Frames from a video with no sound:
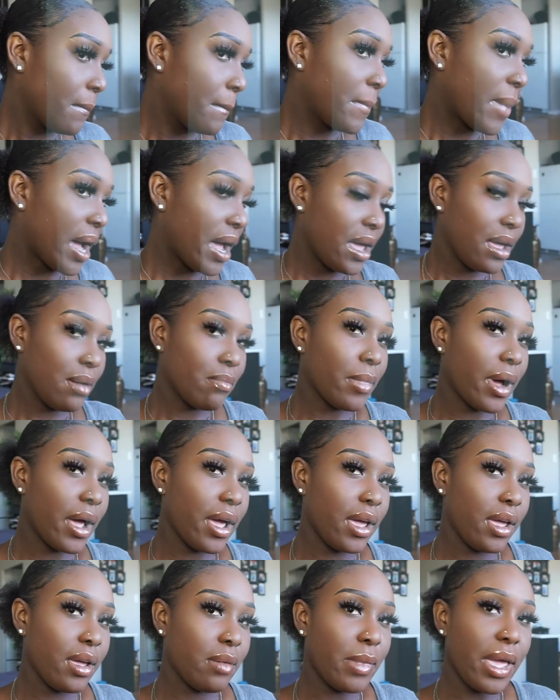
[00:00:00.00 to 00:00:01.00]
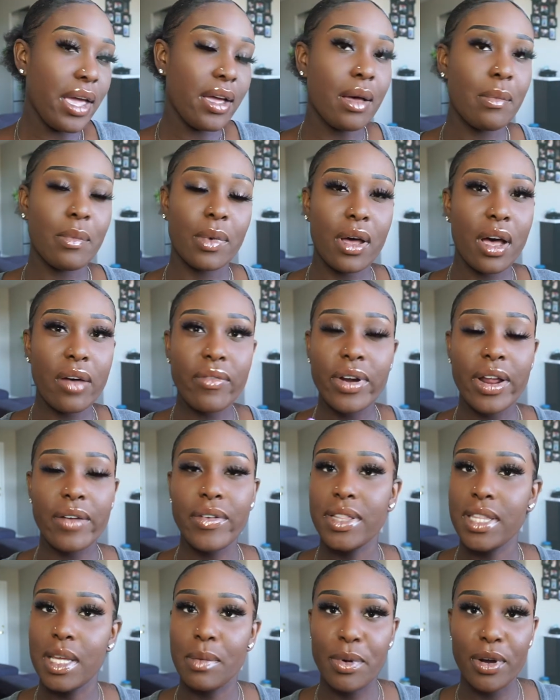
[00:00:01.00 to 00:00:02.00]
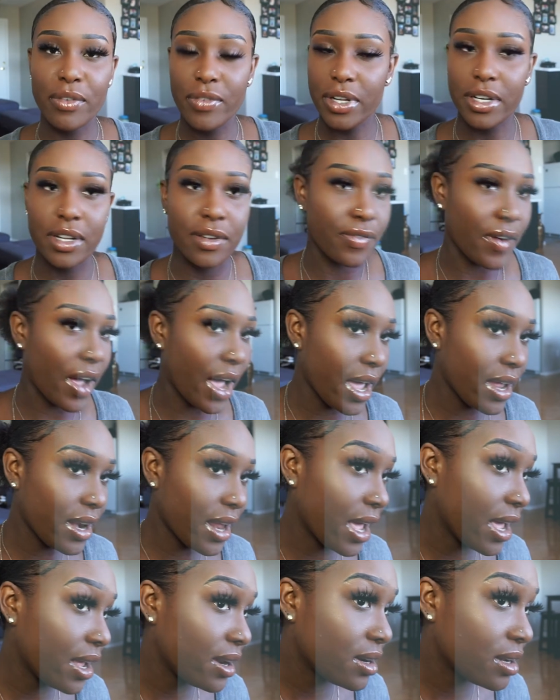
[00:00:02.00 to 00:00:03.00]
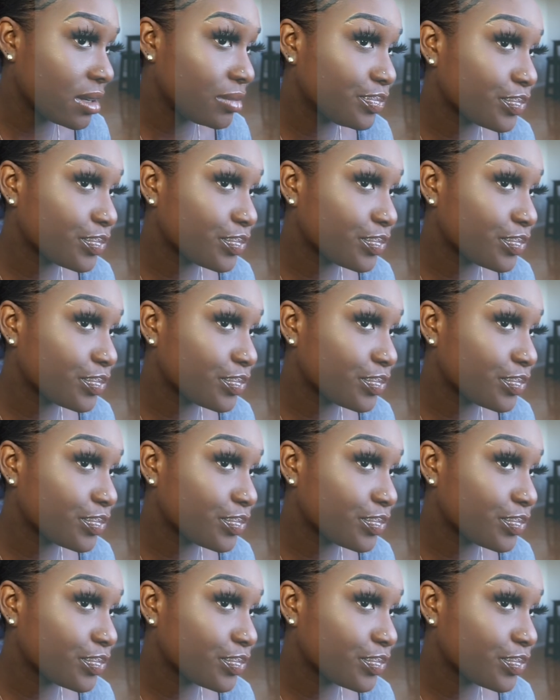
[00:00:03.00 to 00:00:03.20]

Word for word: My makeup covered everything perfectly fine, and